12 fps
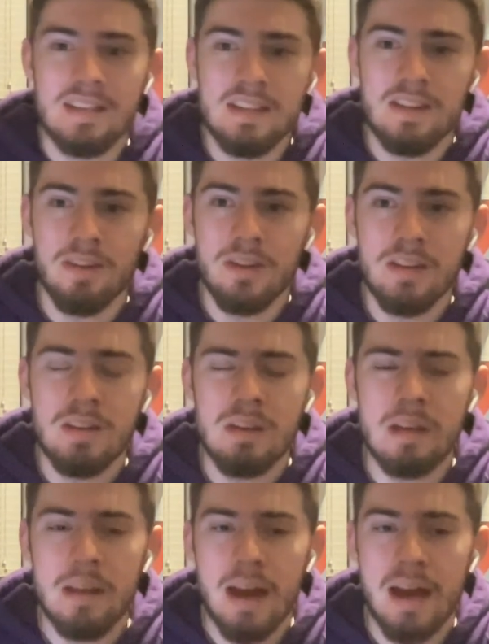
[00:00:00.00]
he
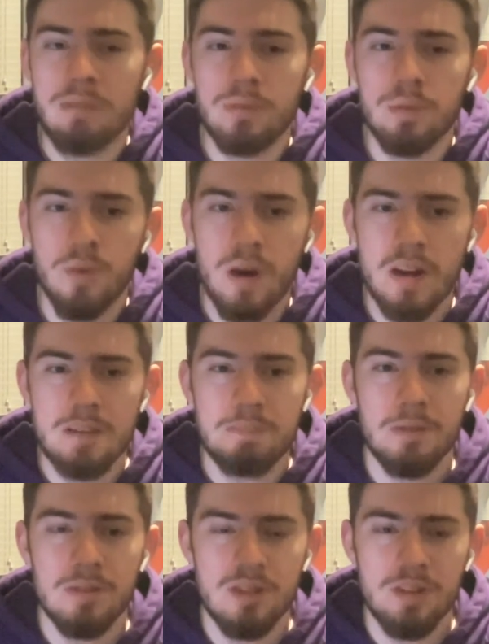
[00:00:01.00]
kind of would want to
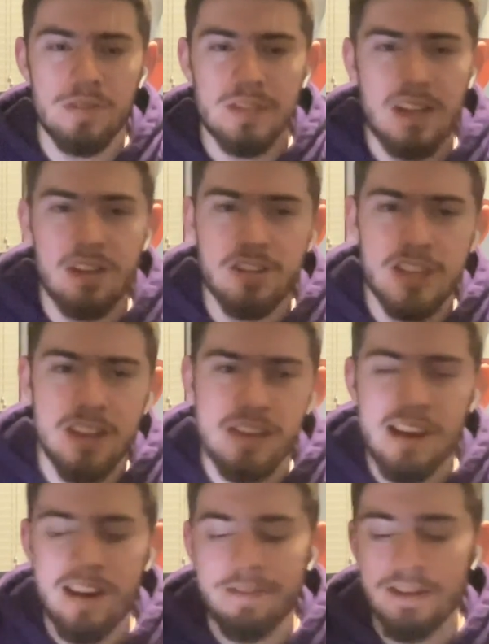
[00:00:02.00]
preserve his energy on the
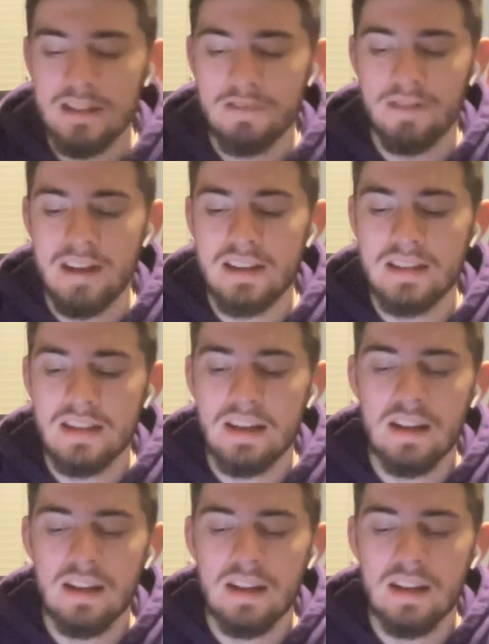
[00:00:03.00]
offensive end.